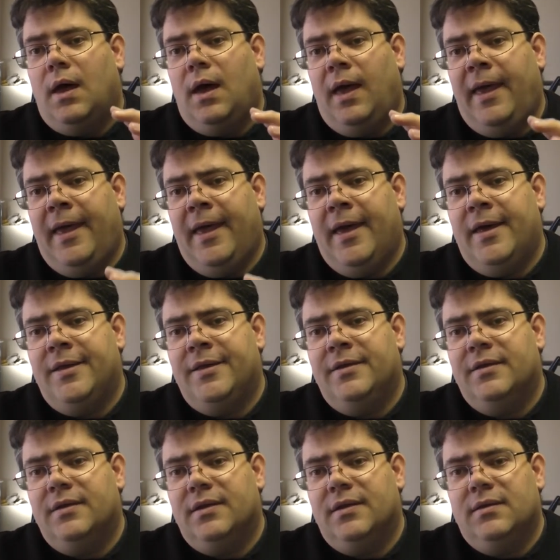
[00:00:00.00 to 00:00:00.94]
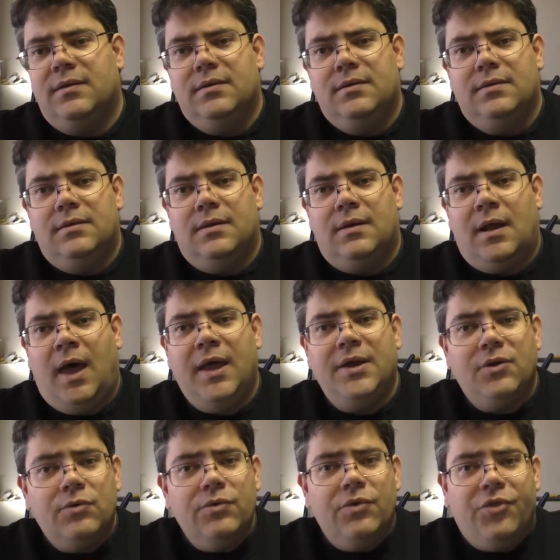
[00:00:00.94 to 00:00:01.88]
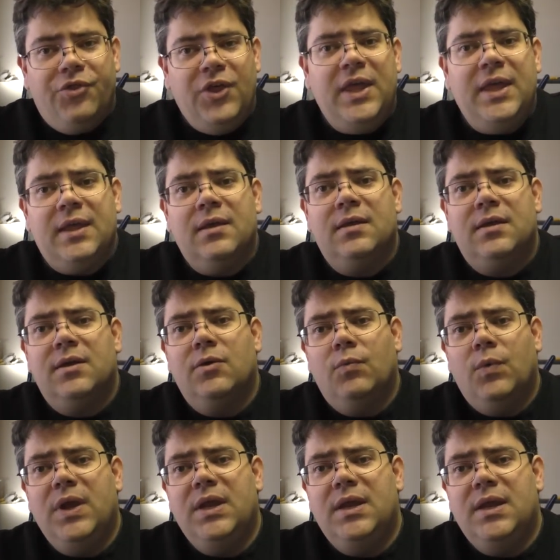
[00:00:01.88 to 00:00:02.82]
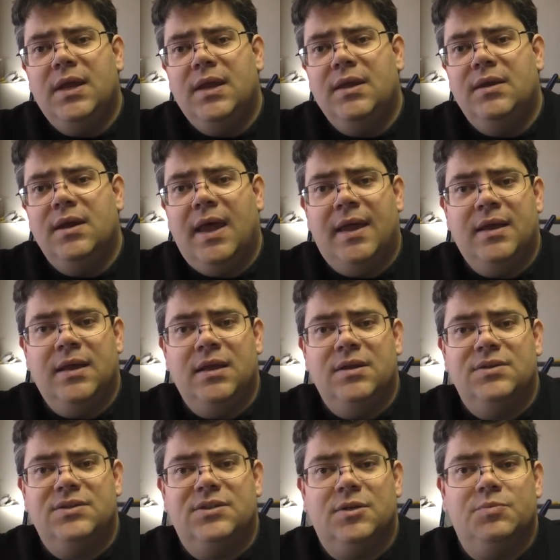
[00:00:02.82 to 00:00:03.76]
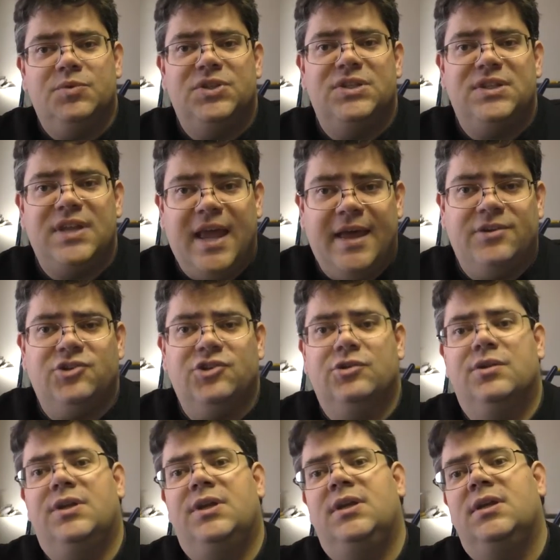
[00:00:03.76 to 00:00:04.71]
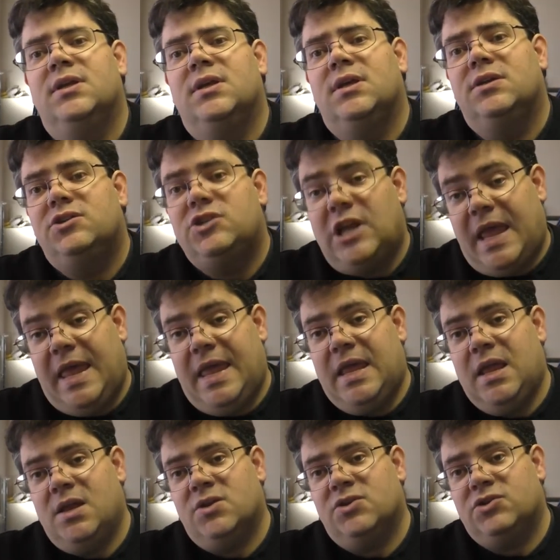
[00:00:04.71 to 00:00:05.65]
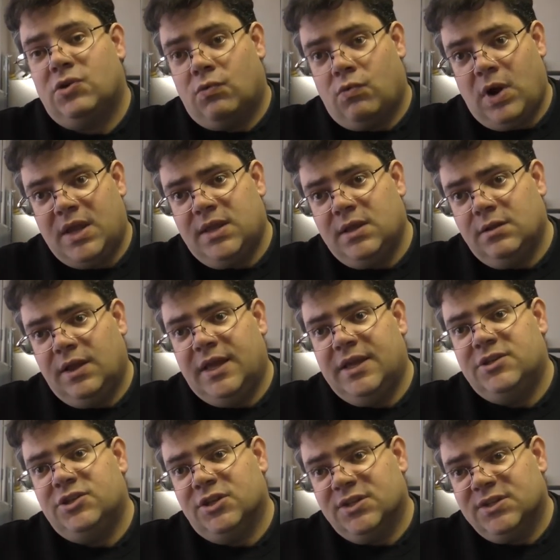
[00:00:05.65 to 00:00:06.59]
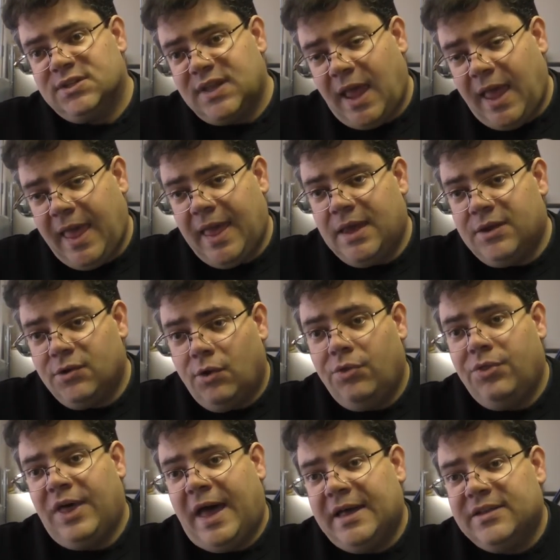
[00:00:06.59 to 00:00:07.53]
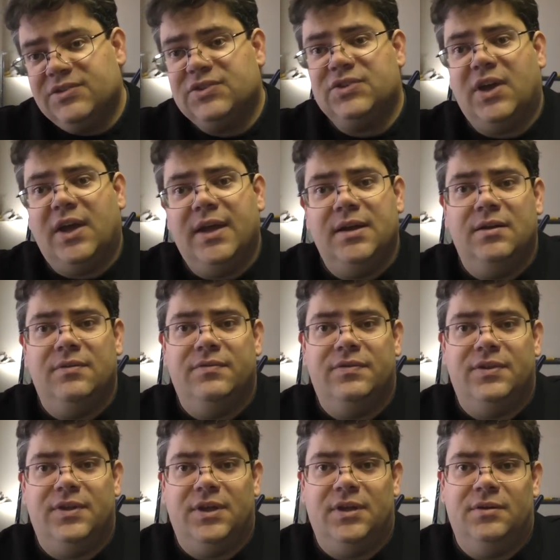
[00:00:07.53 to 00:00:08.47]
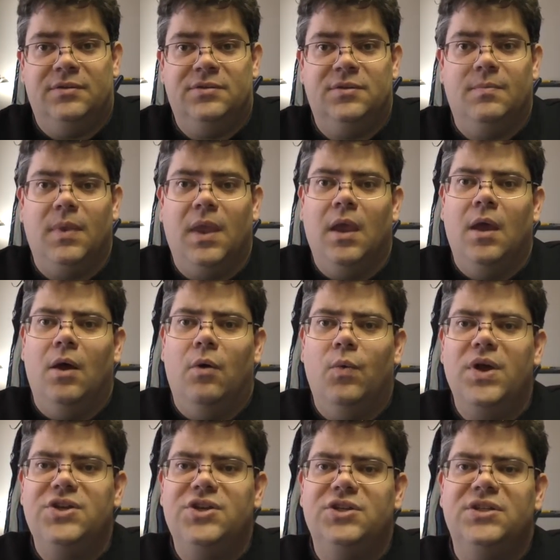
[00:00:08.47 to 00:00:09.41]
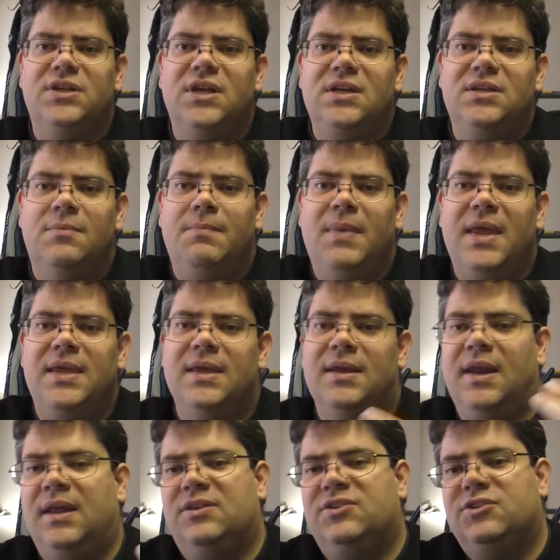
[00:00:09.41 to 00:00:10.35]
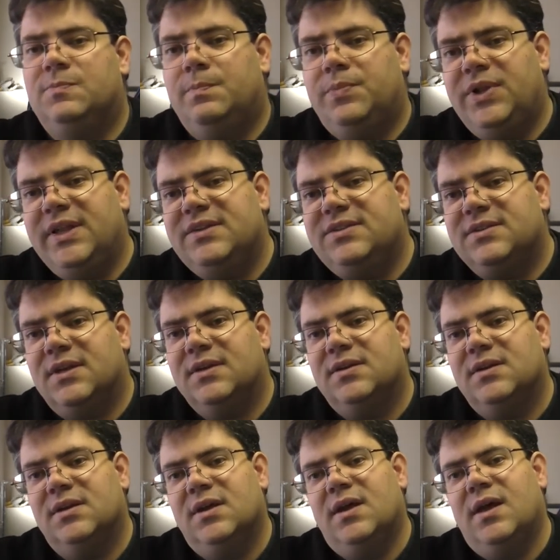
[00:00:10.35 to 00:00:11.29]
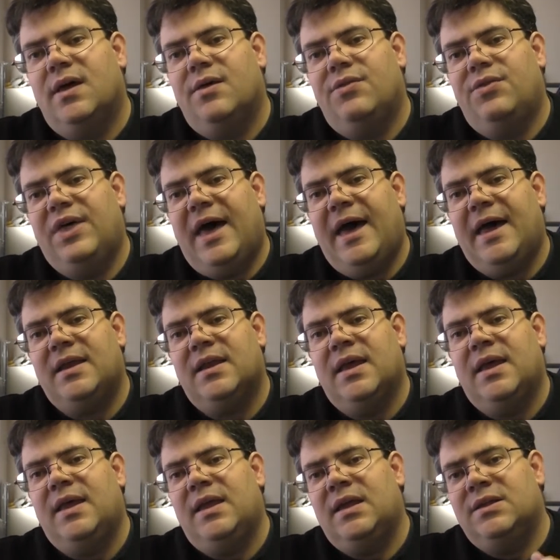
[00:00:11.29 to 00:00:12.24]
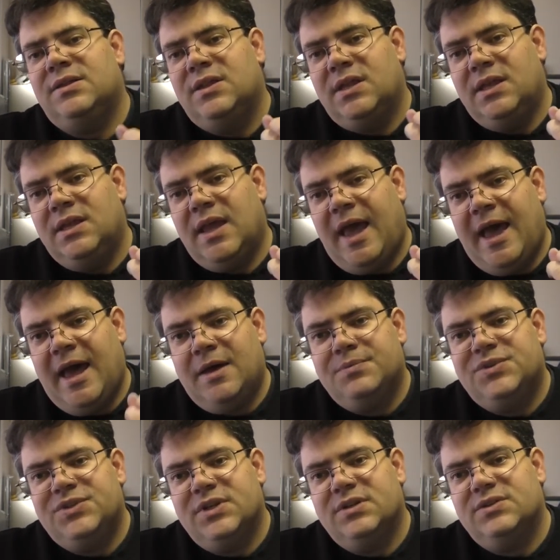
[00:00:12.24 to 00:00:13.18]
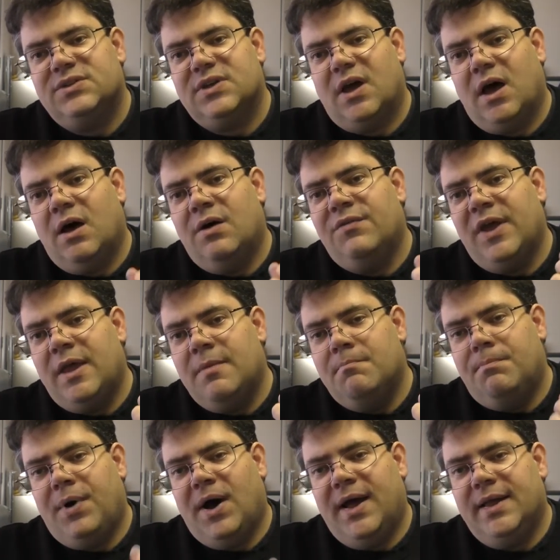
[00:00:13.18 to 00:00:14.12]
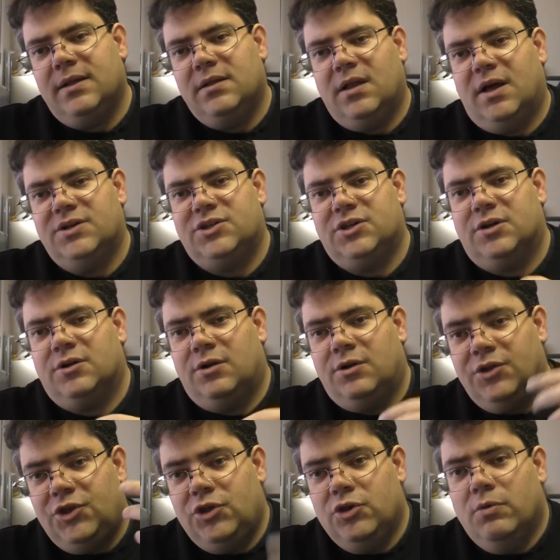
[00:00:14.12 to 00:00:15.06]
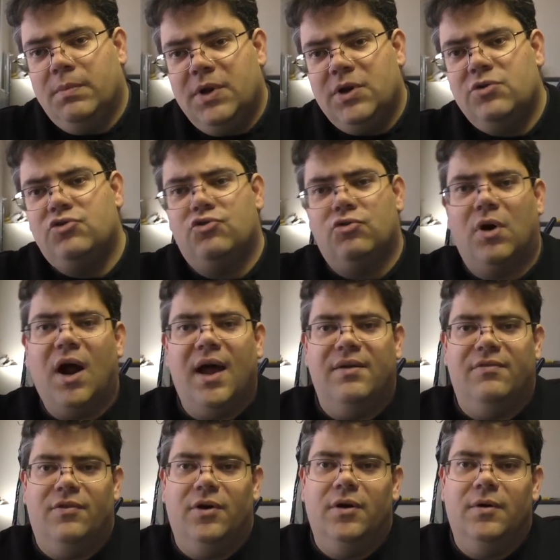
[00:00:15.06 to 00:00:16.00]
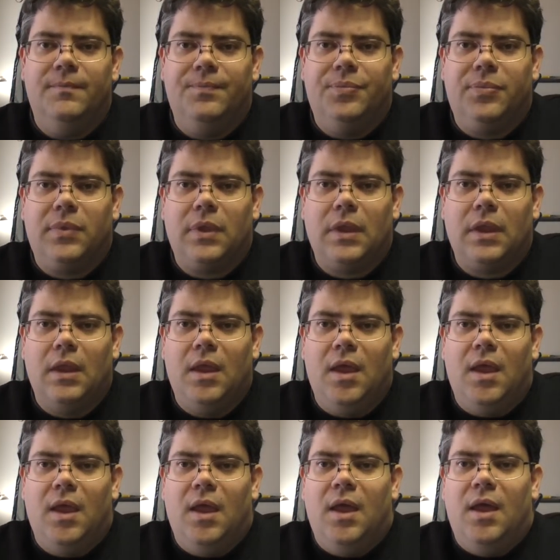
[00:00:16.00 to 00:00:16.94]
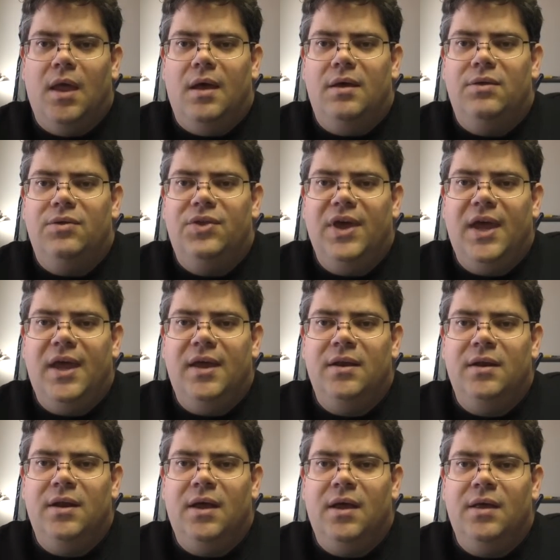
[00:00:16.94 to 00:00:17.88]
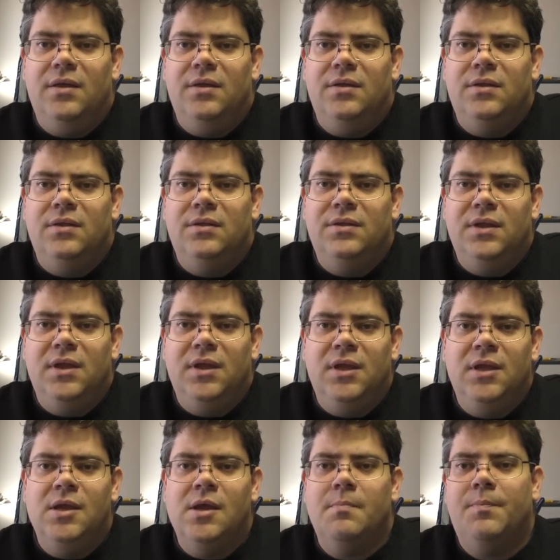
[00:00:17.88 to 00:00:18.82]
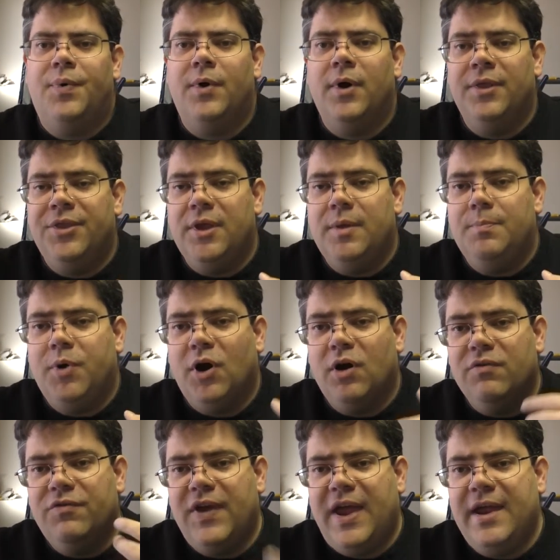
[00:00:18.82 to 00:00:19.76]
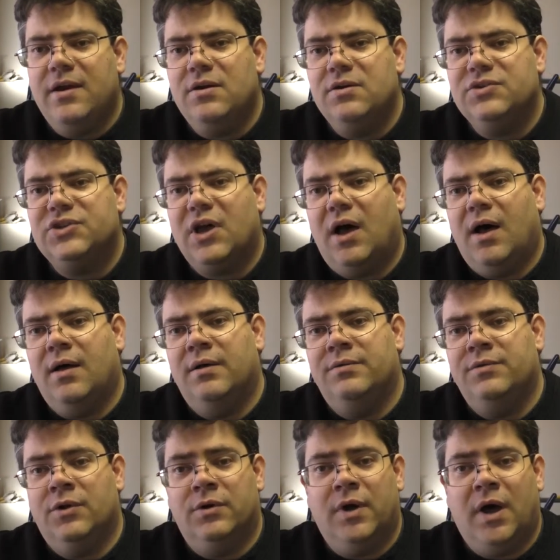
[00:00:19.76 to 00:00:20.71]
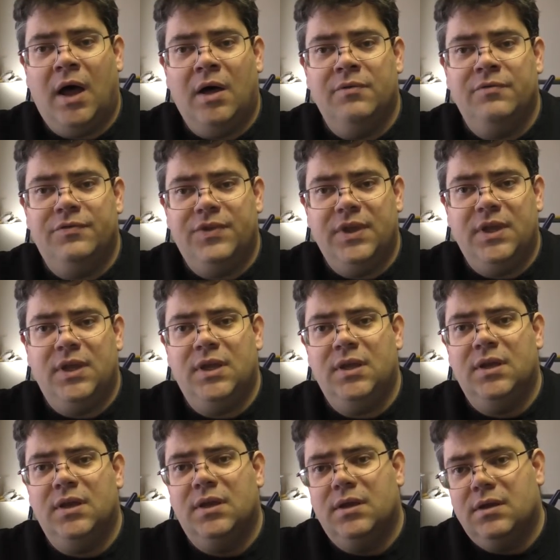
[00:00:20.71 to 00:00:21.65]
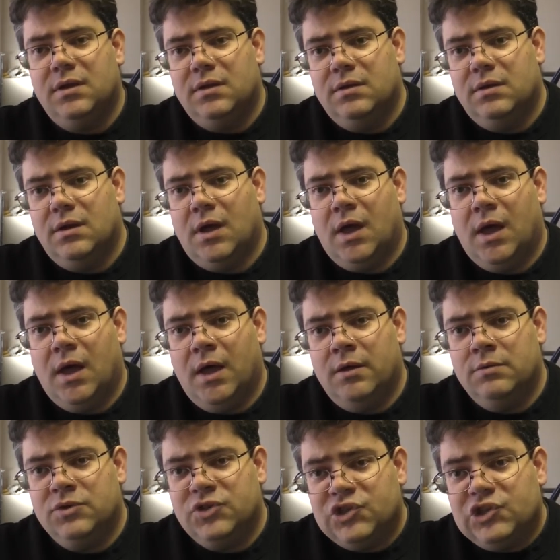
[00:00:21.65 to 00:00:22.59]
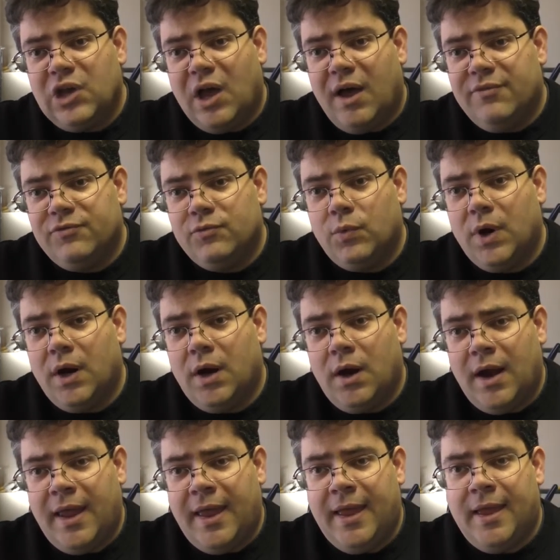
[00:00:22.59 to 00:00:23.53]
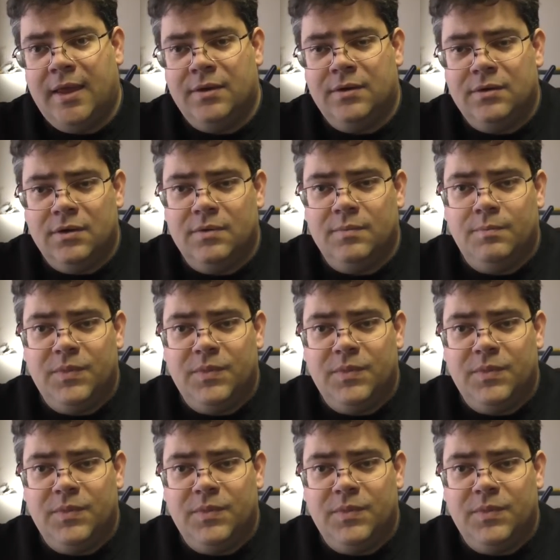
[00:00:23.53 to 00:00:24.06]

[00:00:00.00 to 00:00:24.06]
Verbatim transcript: And I don't think we need any substantially changed regulations to handle that side of things. We just need to make it explicit that in the absence of a biological human driver, then the the purveyors of, your, of the uh, software and